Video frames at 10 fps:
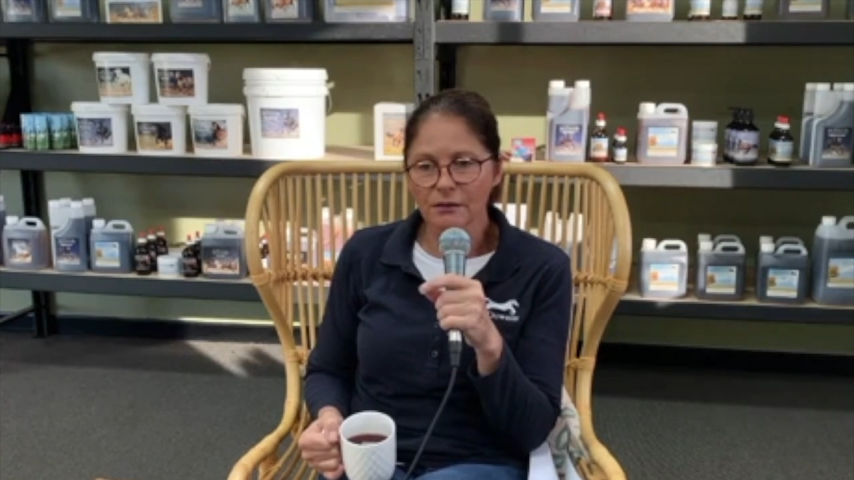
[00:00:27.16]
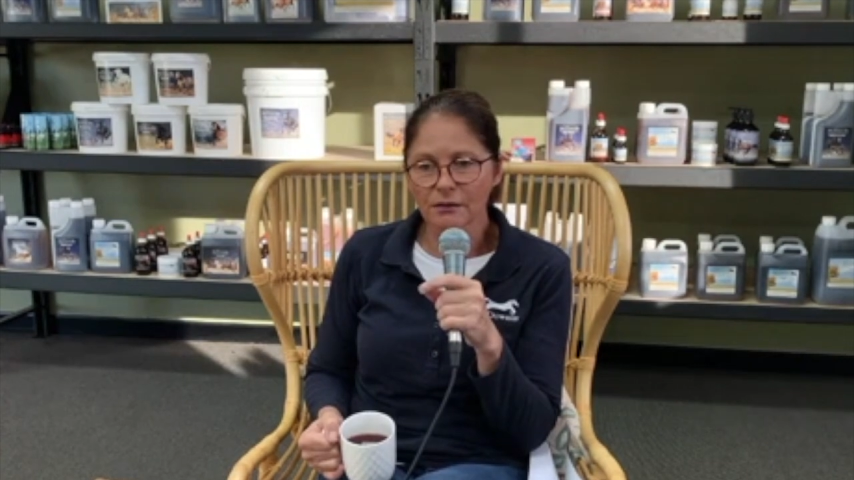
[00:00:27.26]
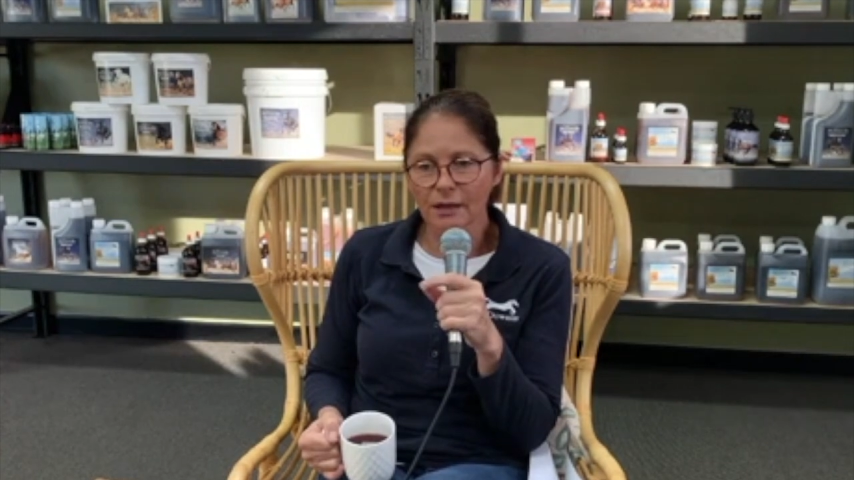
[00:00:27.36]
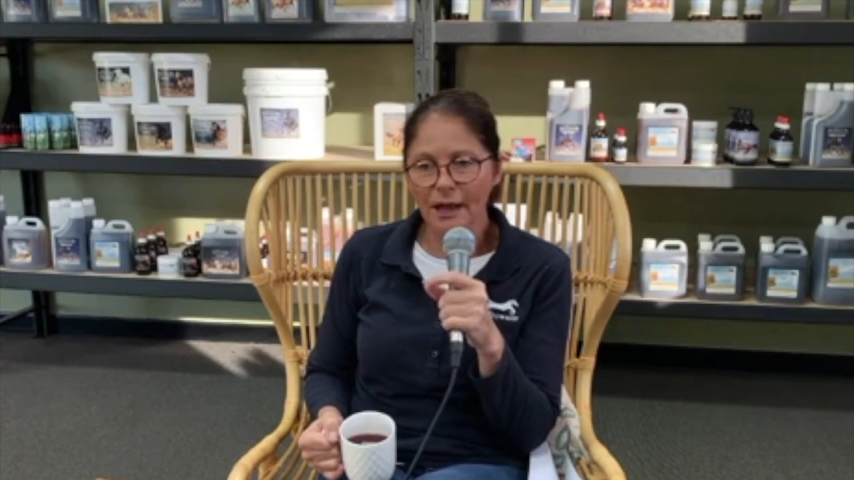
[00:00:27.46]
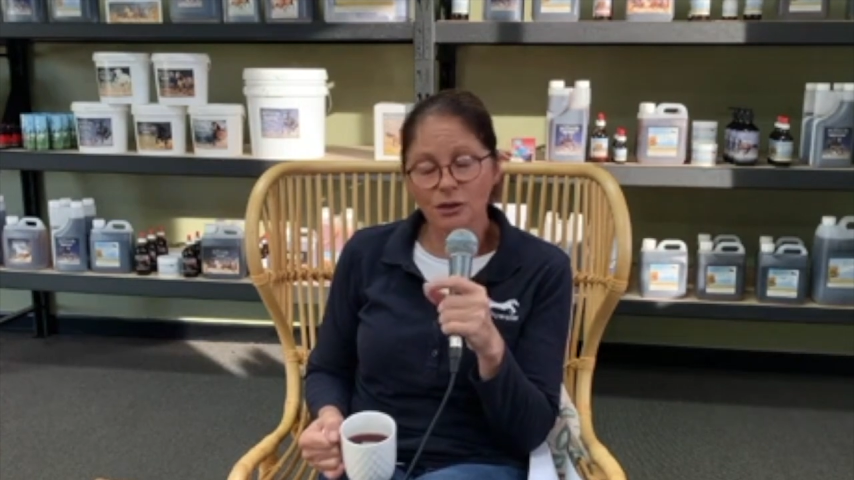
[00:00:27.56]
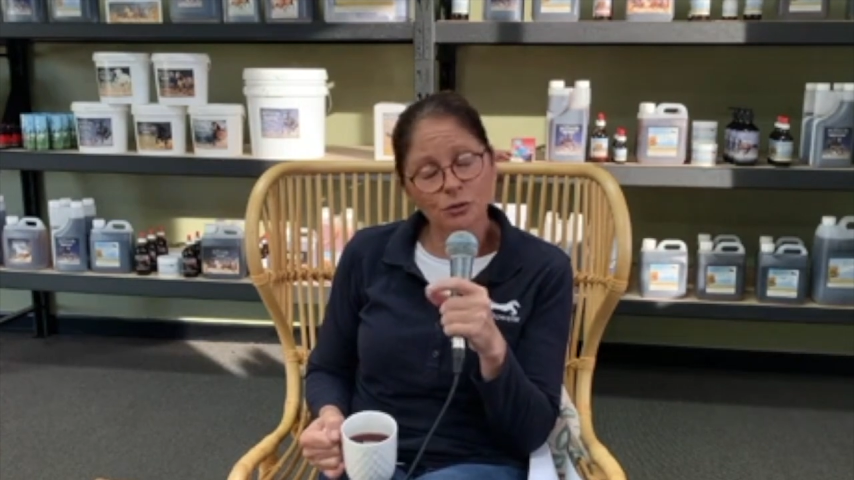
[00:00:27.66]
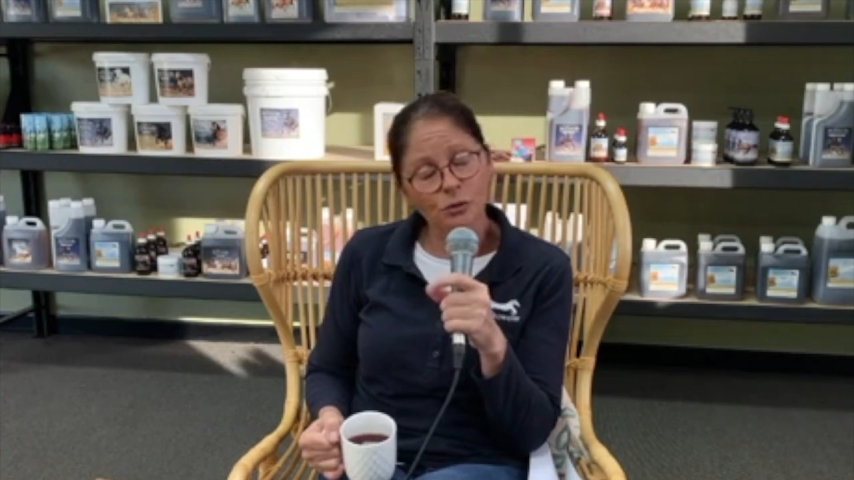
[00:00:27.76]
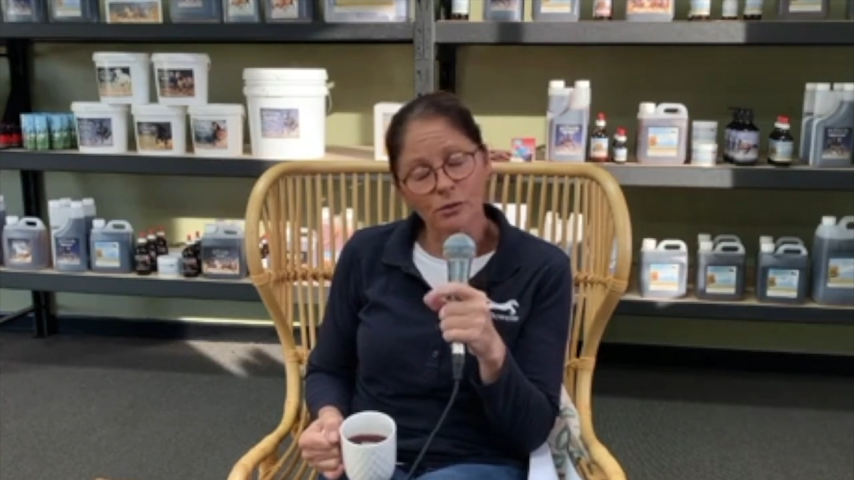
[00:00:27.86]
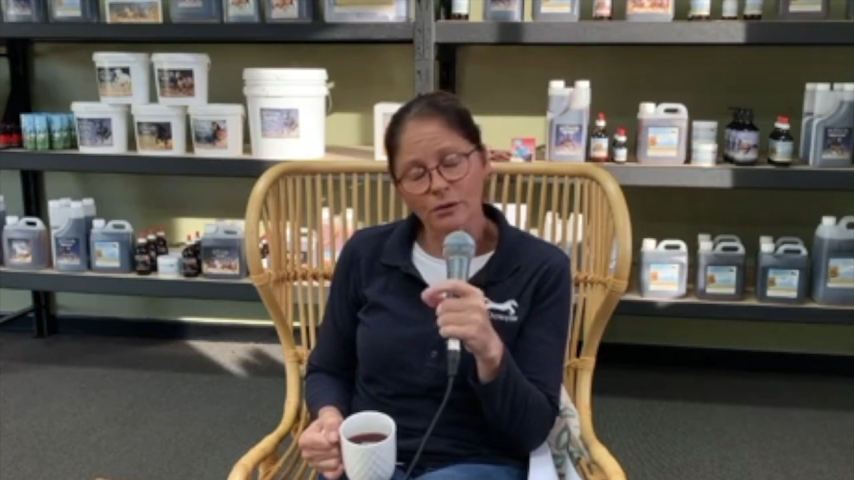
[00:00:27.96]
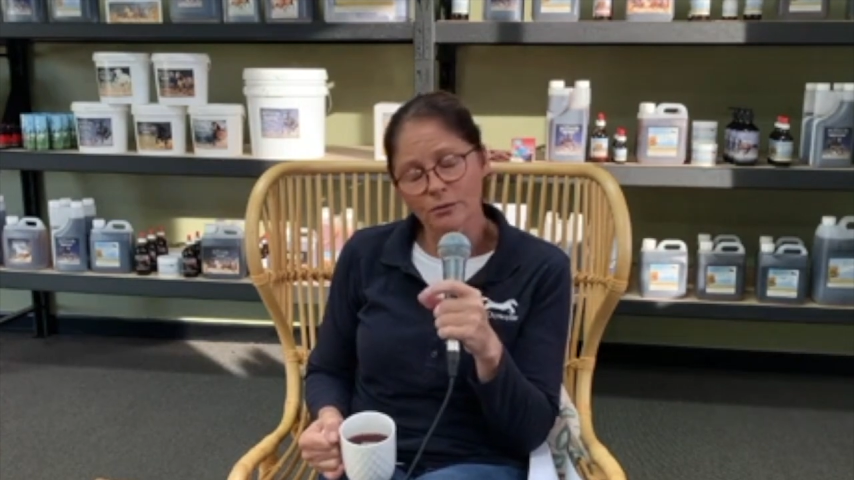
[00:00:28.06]

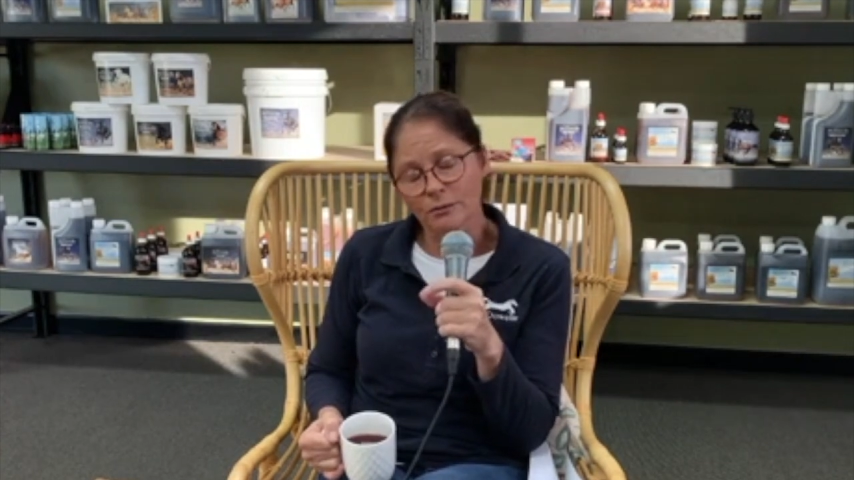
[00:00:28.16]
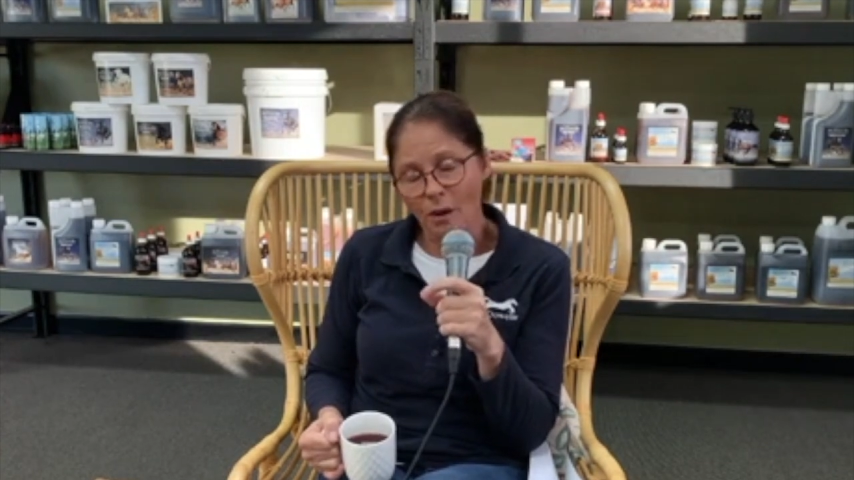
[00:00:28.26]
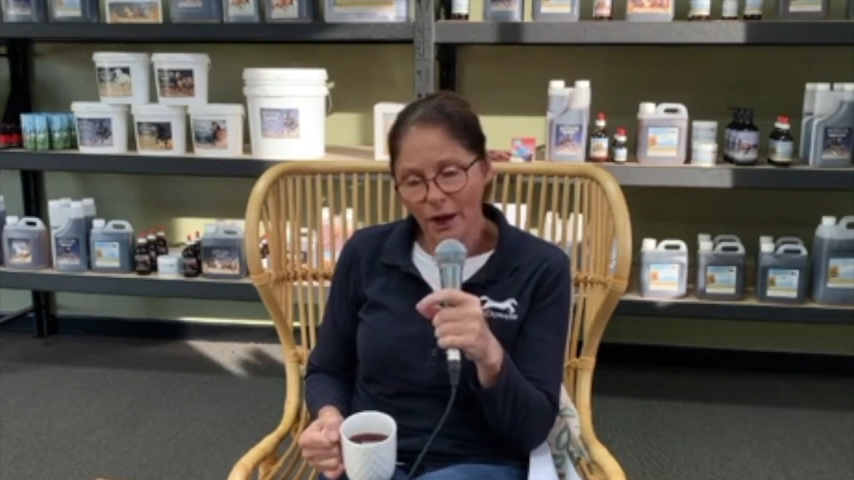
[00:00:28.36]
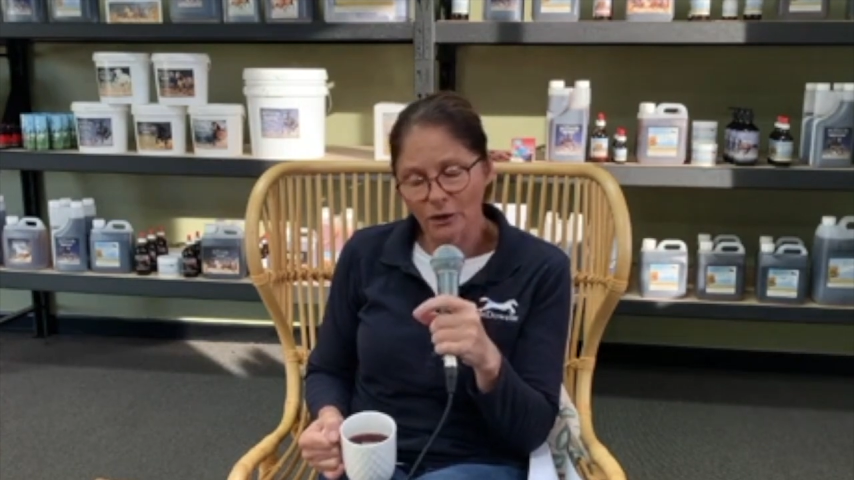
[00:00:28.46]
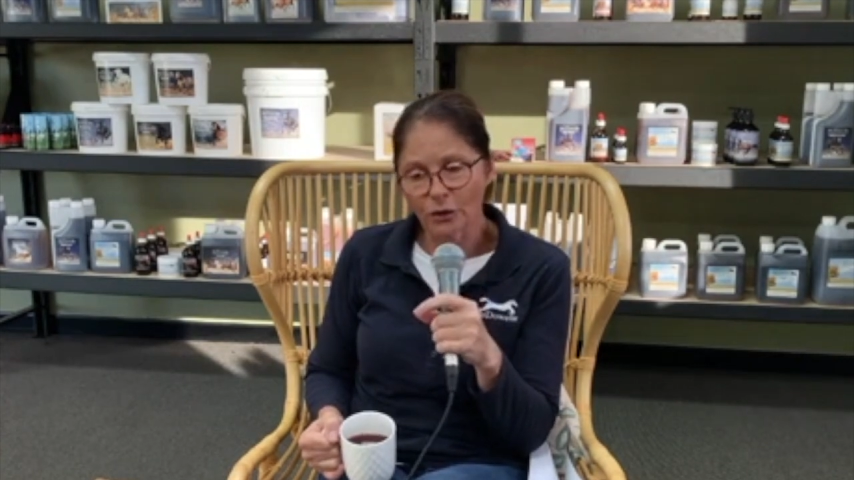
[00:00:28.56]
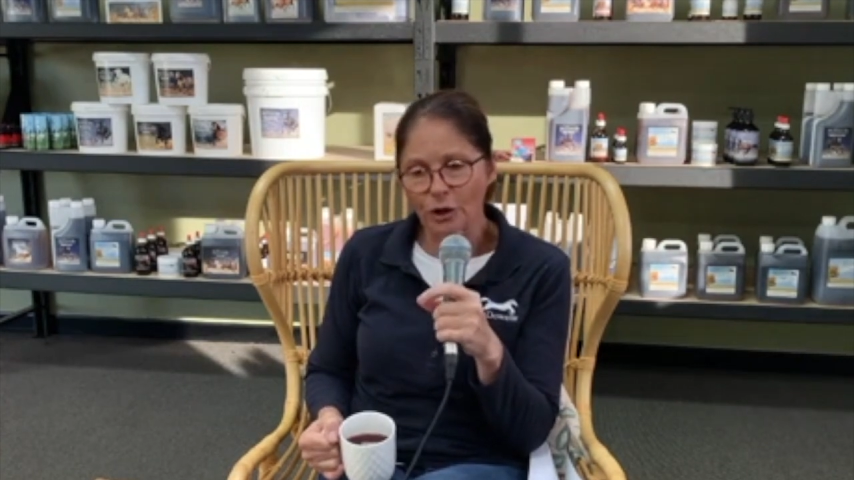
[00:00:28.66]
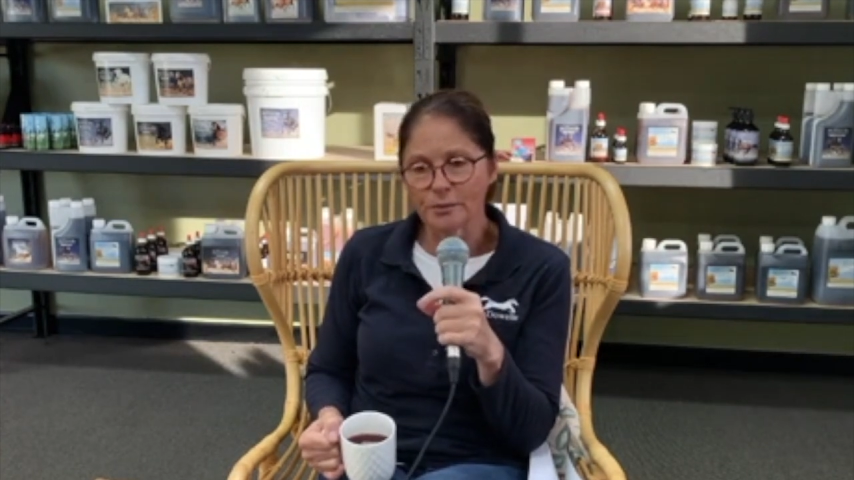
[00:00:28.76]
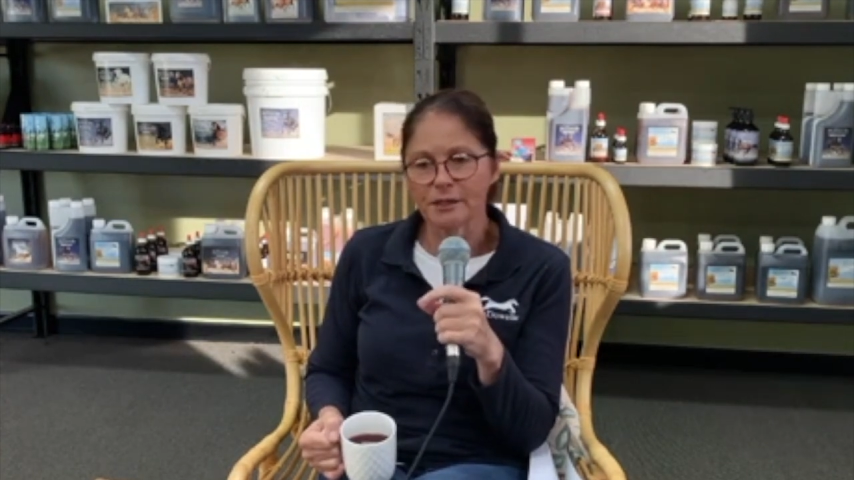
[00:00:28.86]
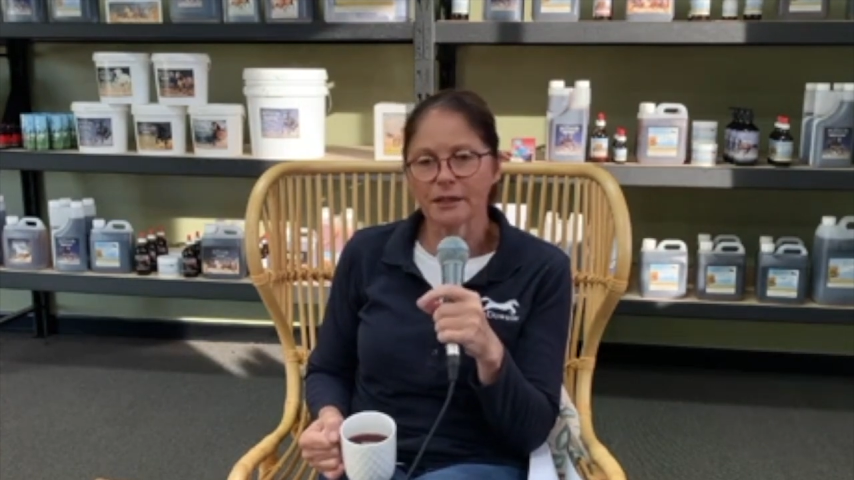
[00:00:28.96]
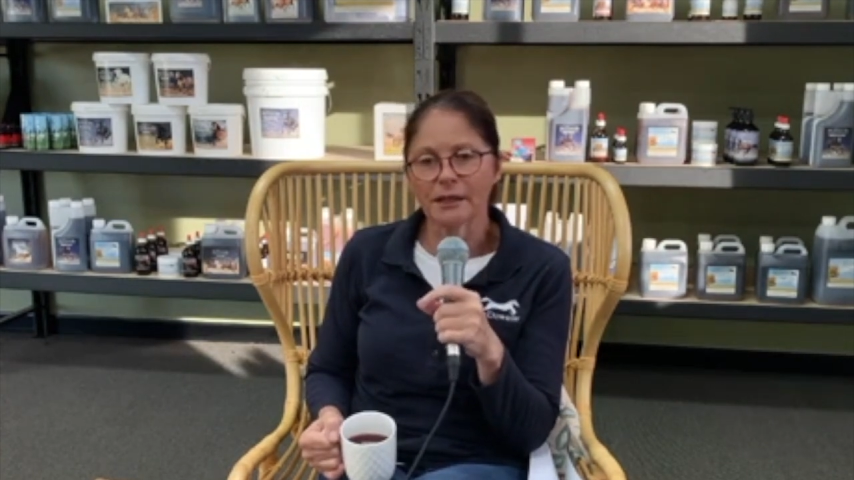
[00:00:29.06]
actual
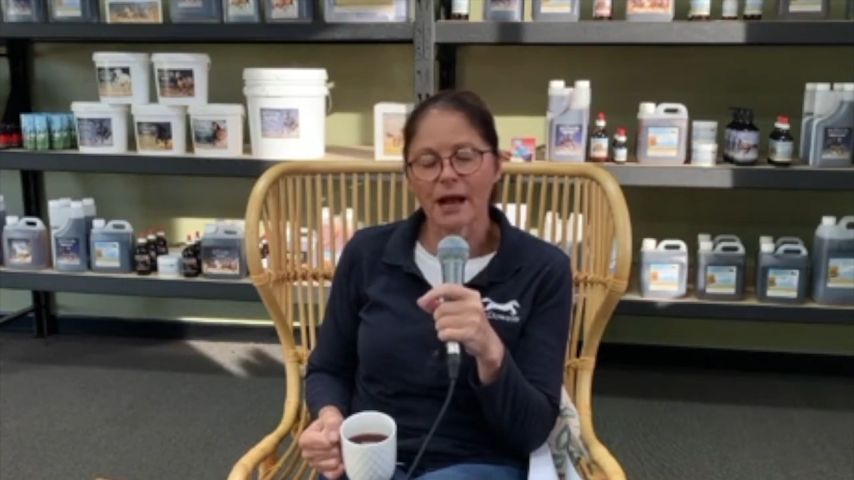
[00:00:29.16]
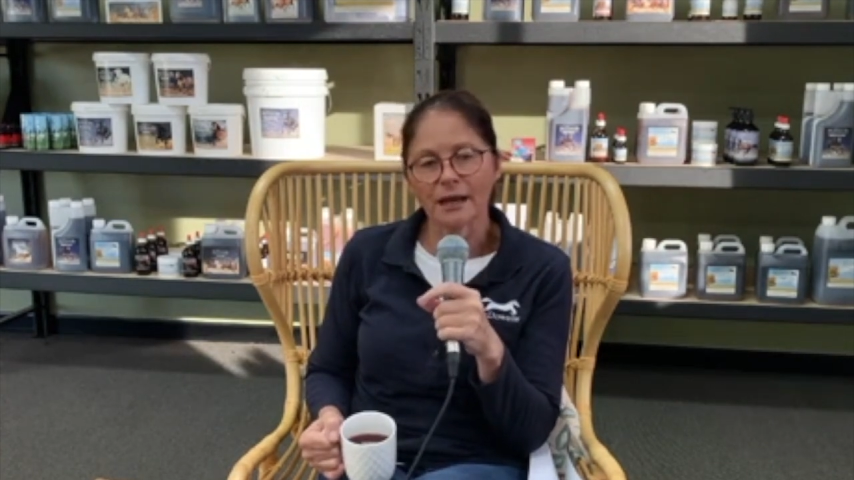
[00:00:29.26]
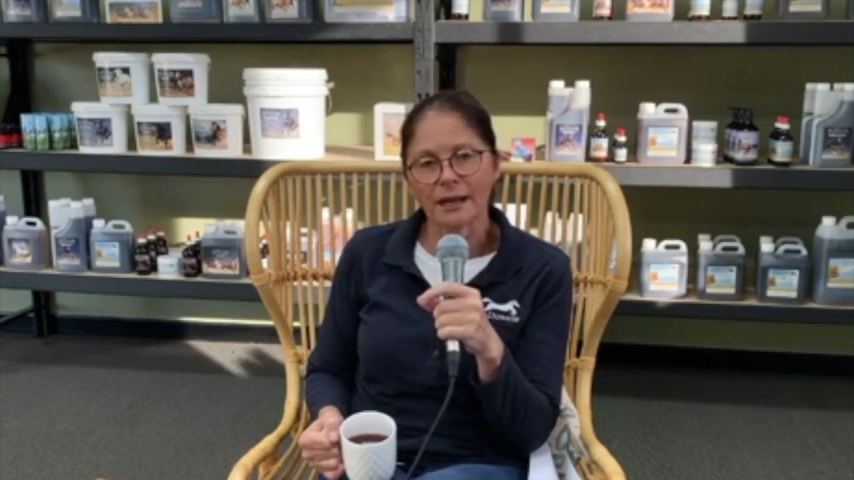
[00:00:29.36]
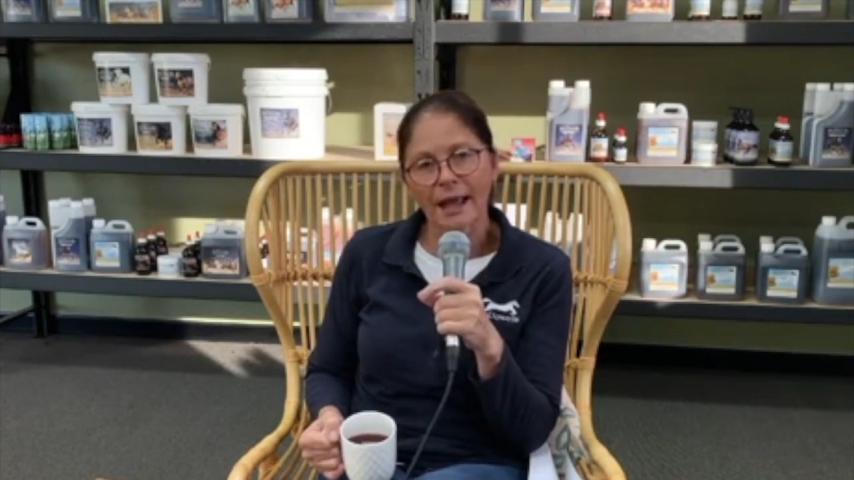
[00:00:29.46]
microbes in the gut and